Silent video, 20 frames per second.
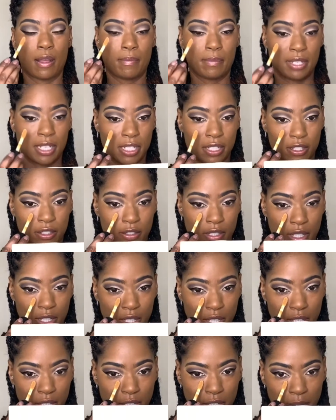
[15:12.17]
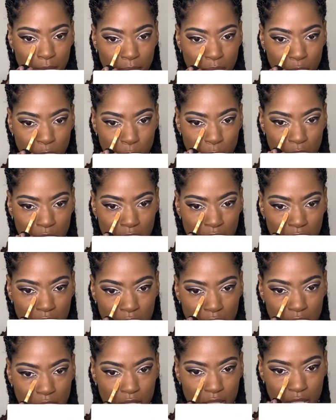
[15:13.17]
concealer, which
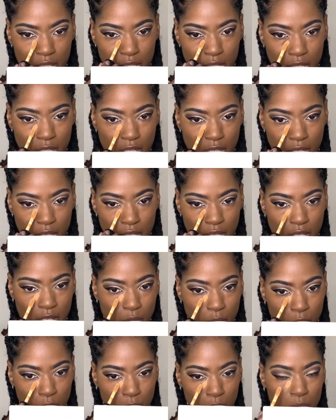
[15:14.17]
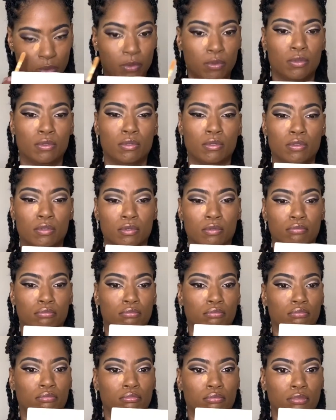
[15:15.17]
is the, ooh,
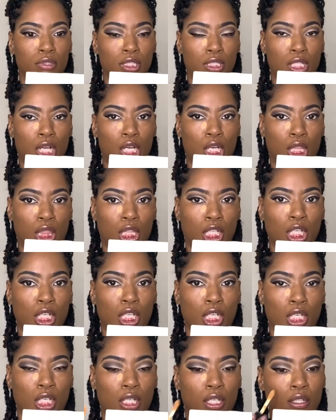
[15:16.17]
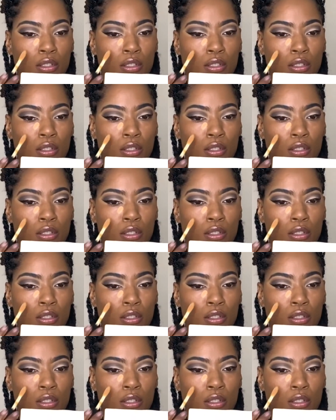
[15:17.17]
it's kind of thick.